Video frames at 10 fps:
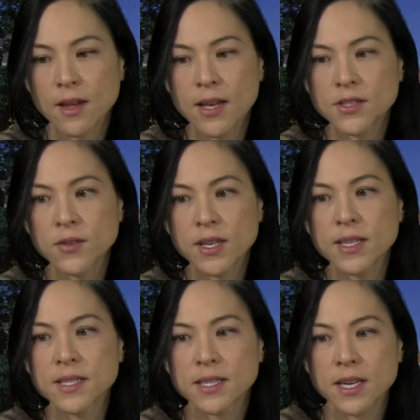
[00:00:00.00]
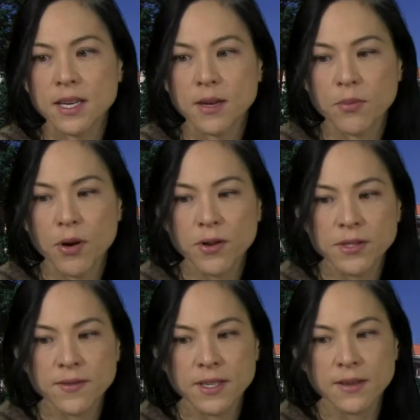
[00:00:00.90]
As you can see, pros
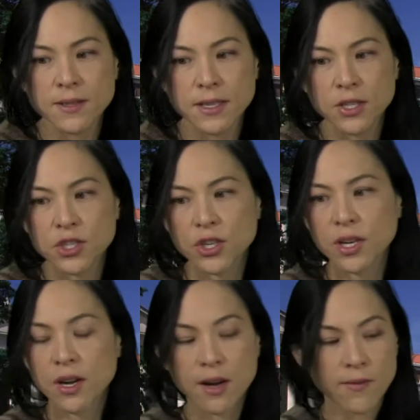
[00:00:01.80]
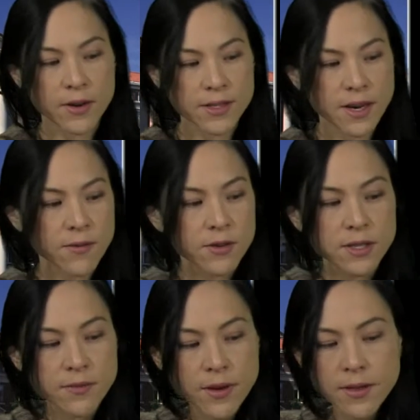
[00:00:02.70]
of team teaching offer several
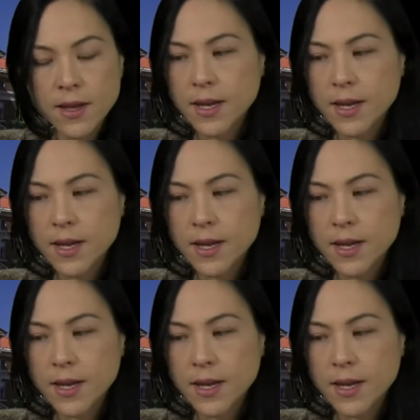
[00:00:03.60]
different